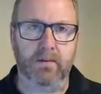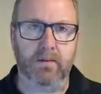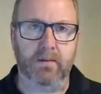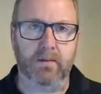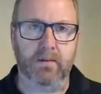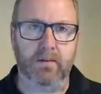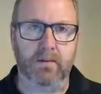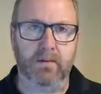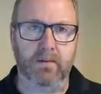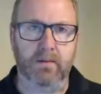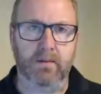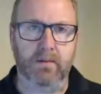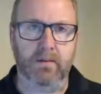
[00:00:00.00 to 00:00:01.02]
you know,
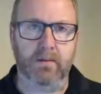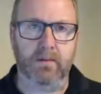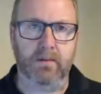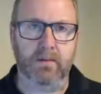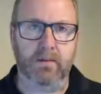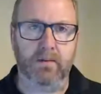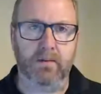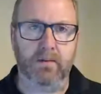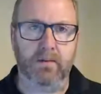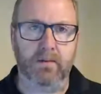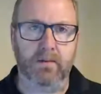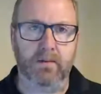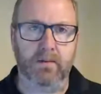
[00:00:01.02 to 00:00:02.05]
the bad news
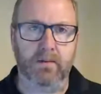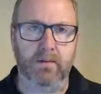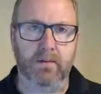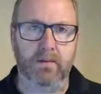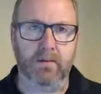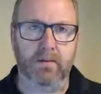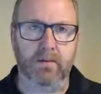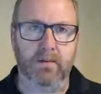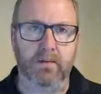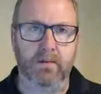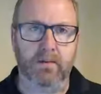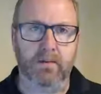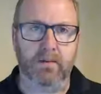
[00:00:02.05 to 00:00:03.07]
is good news meme
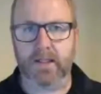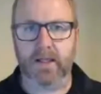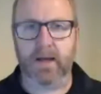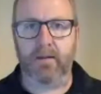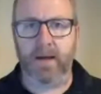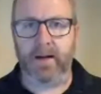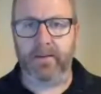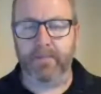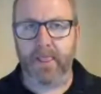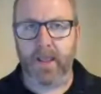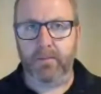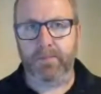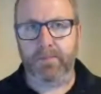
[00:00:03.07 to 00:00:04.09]
has suddenly come
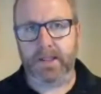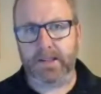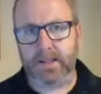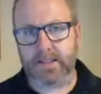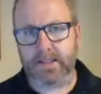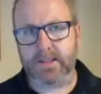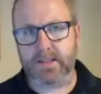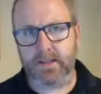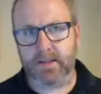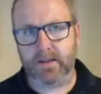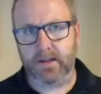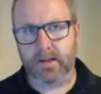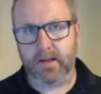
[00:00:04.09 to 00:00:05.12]
back. But
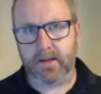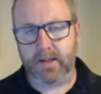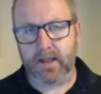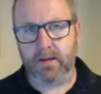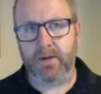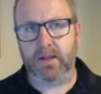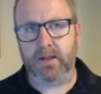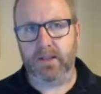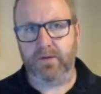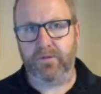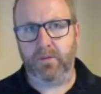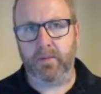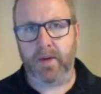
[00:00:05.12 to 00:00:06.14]
let's think about
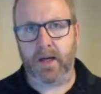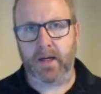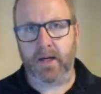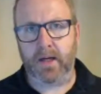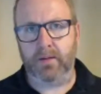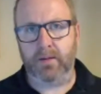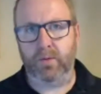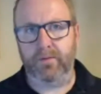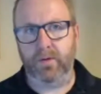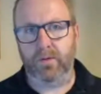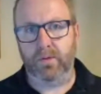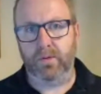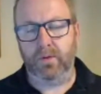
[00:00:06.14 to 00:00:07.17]
this from a market point of
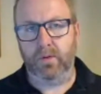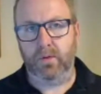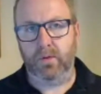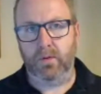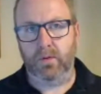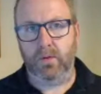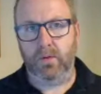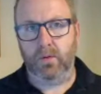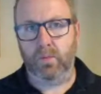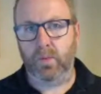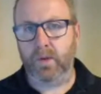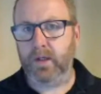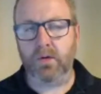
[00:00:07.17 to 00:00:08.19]
view.
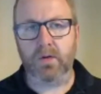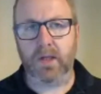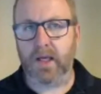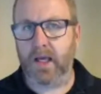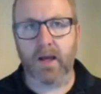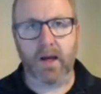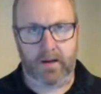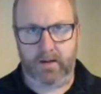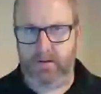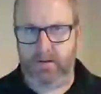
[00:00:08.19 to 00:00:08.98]
We don't care